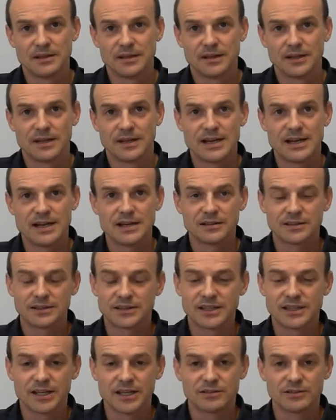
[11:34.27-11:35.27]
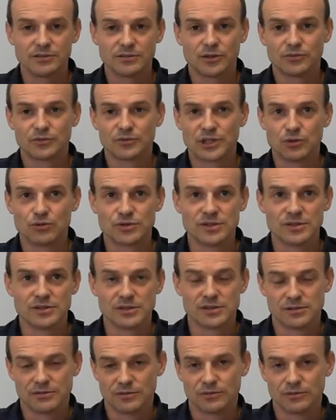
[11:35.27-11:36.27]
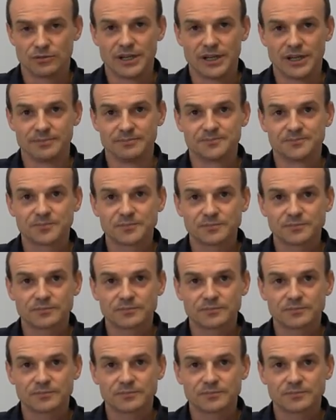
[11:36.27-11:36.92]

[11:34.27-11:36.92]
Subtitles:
There are 10 of thousands of them.